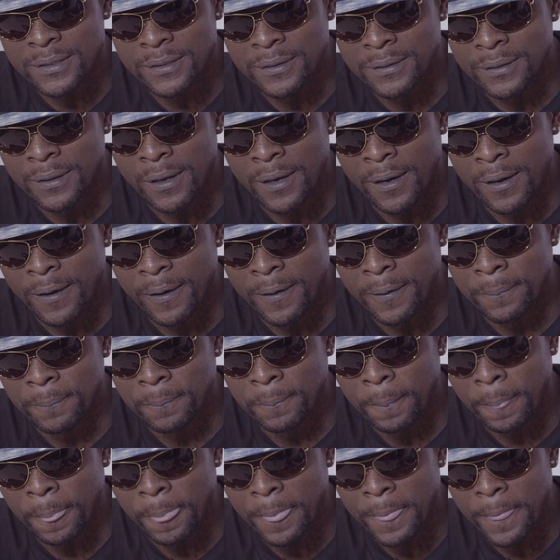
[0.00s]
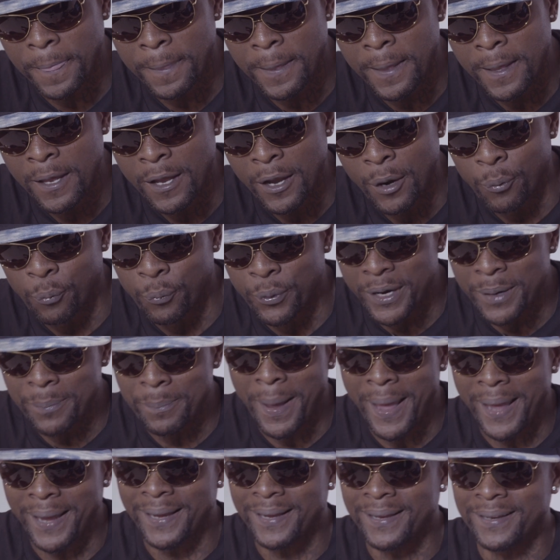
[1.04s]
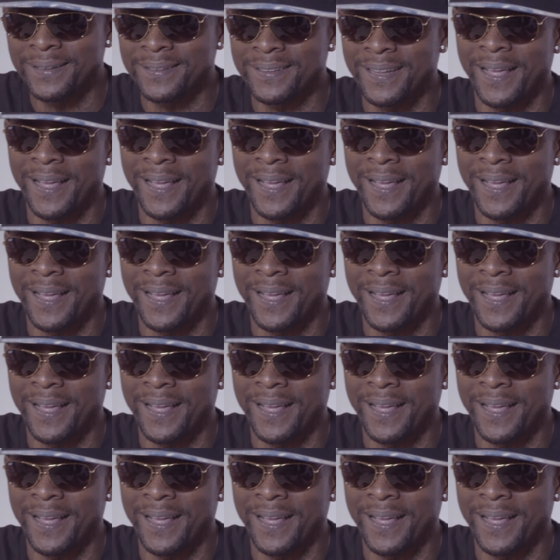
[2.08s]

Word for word: to um, remake